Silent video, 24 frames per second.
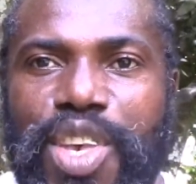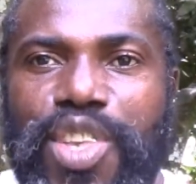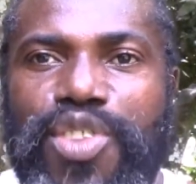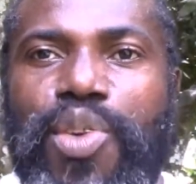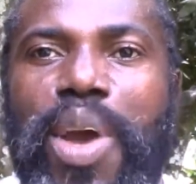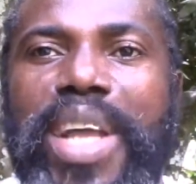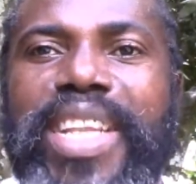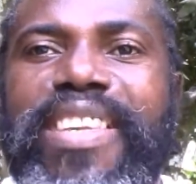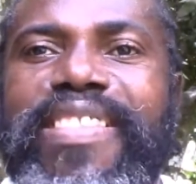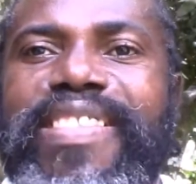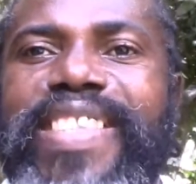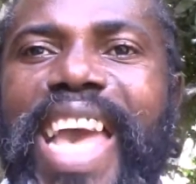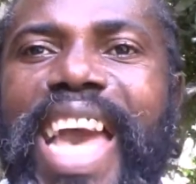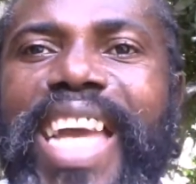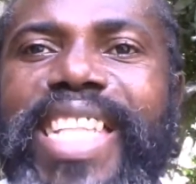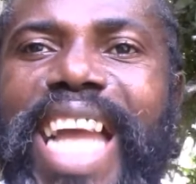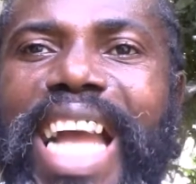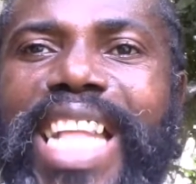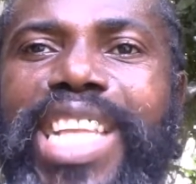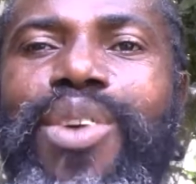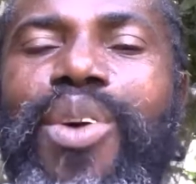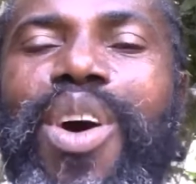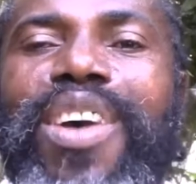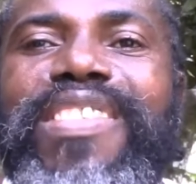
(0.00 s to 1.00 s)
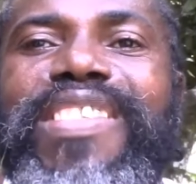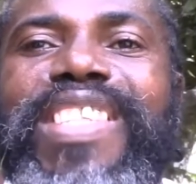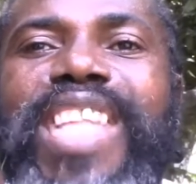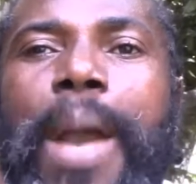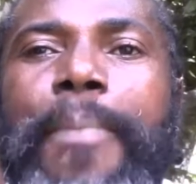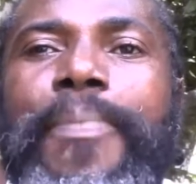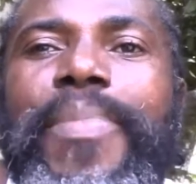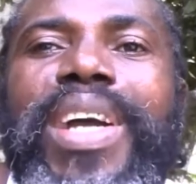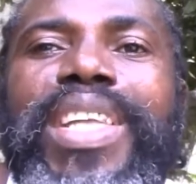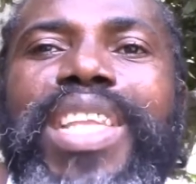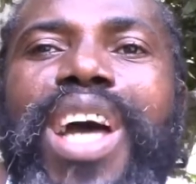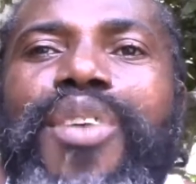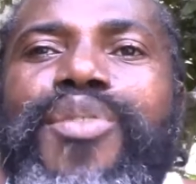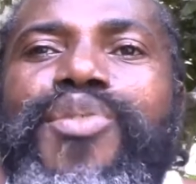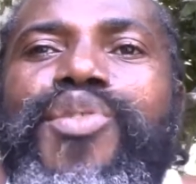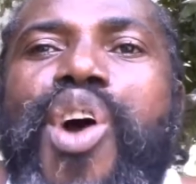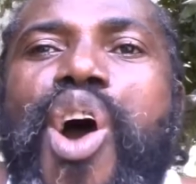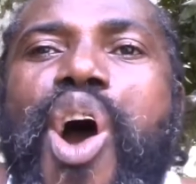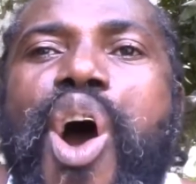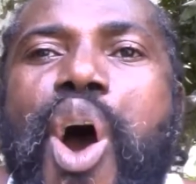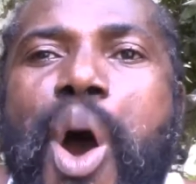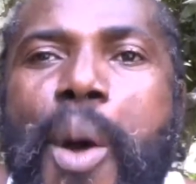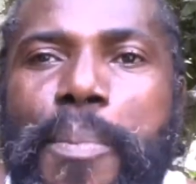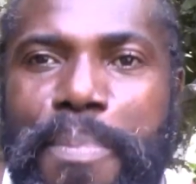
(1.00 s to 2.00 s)
So when he said that he was dipped in a
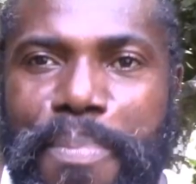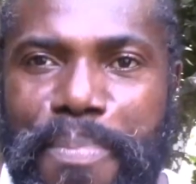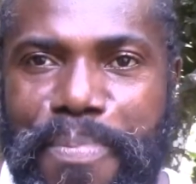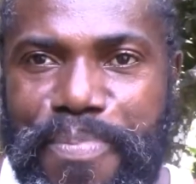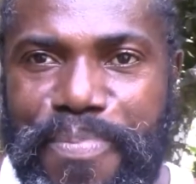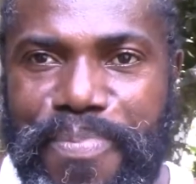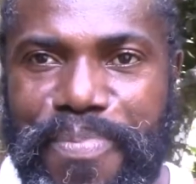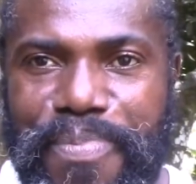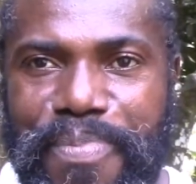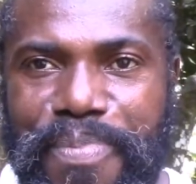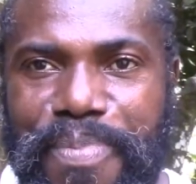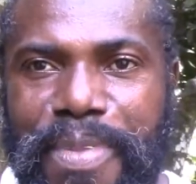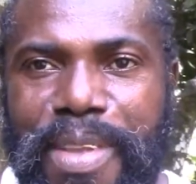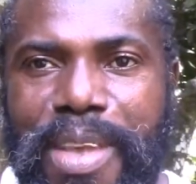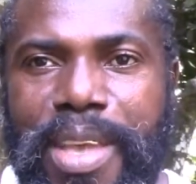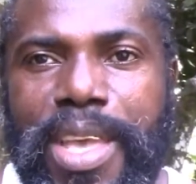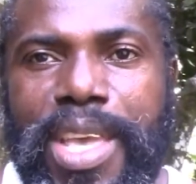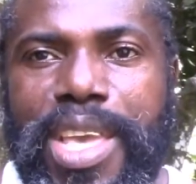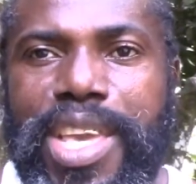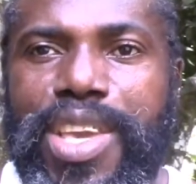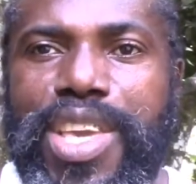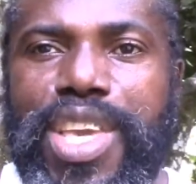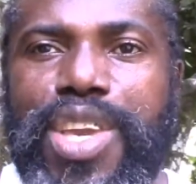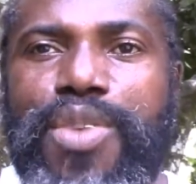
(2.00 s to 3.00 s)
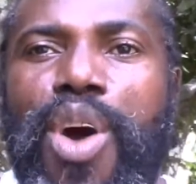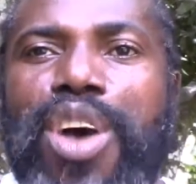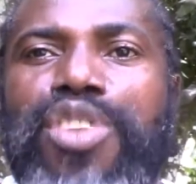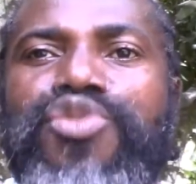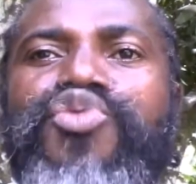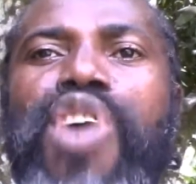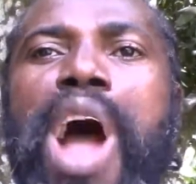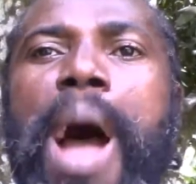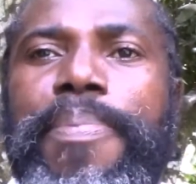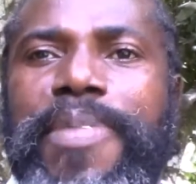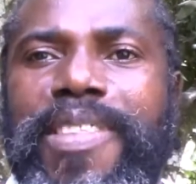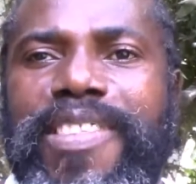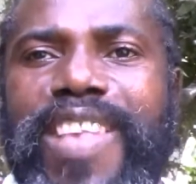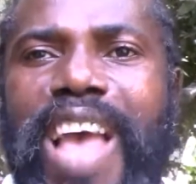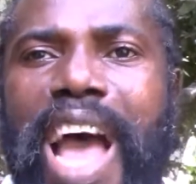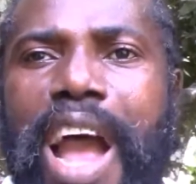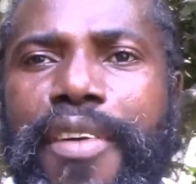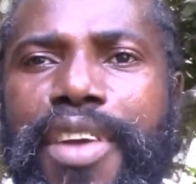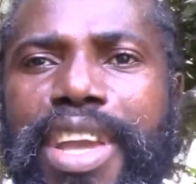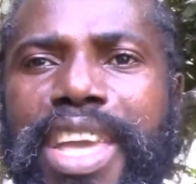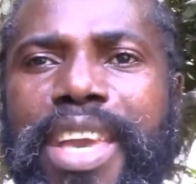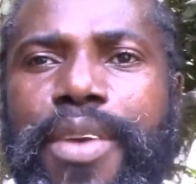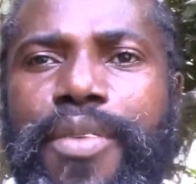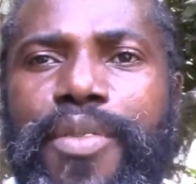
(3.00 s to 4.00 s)
robe, he, he was wrapped,
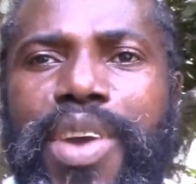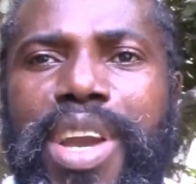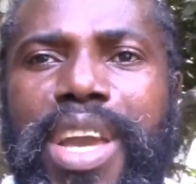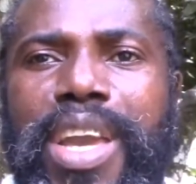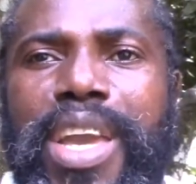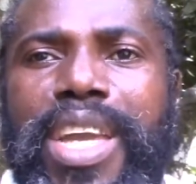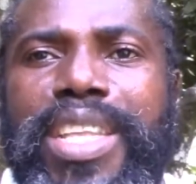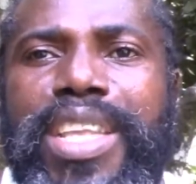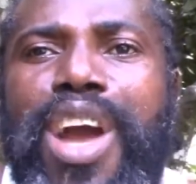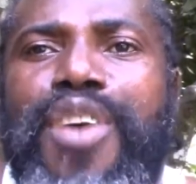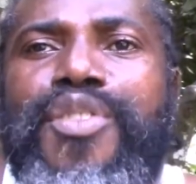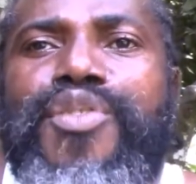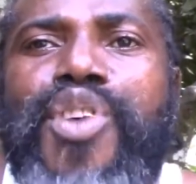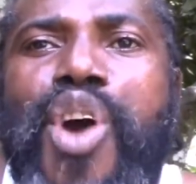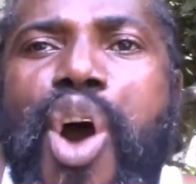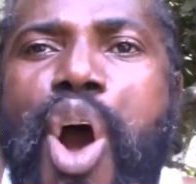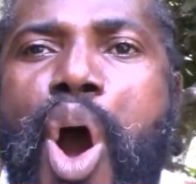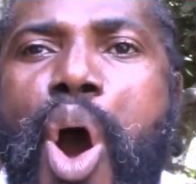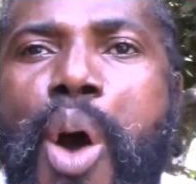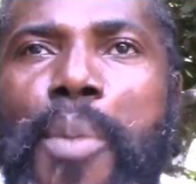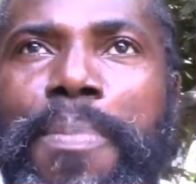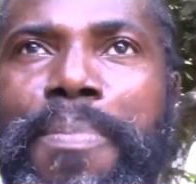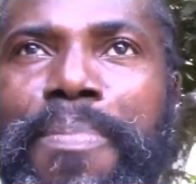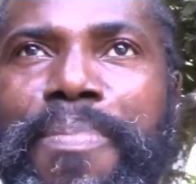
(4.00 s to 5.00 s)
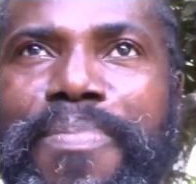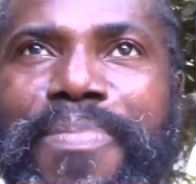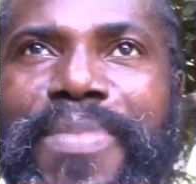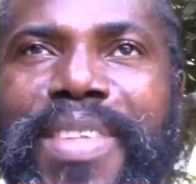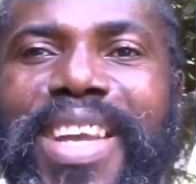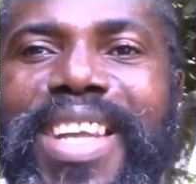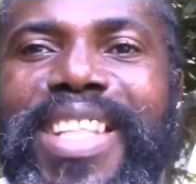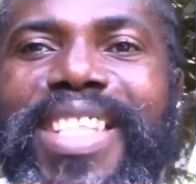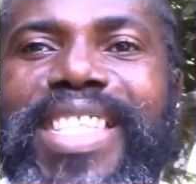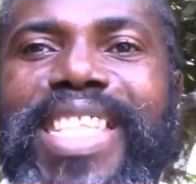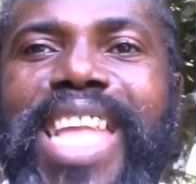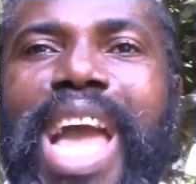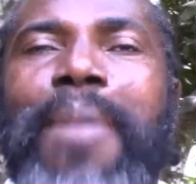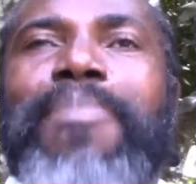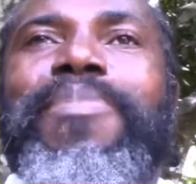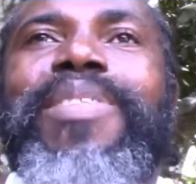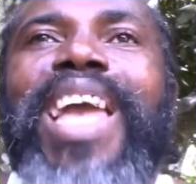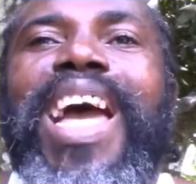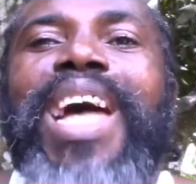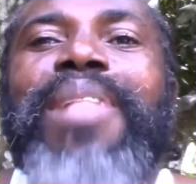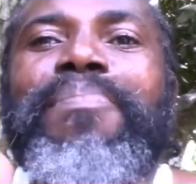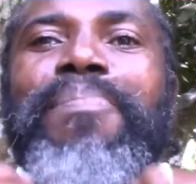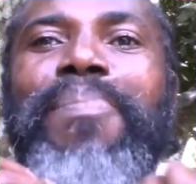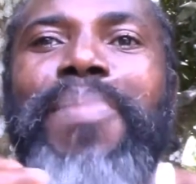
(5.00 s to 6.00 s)
sorry, in a robe, dipped
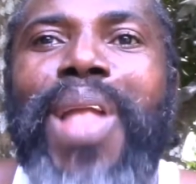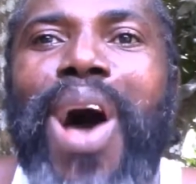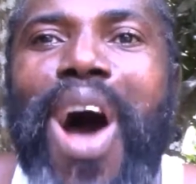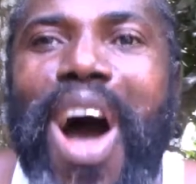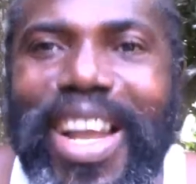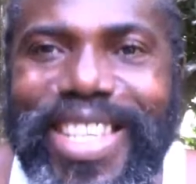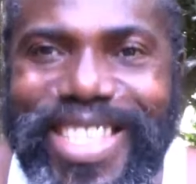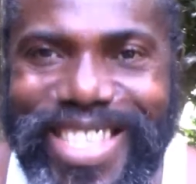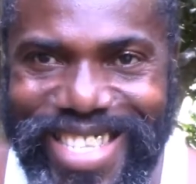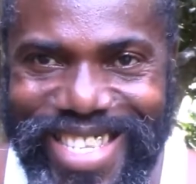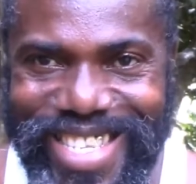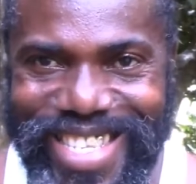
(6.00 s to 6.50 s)
in blood.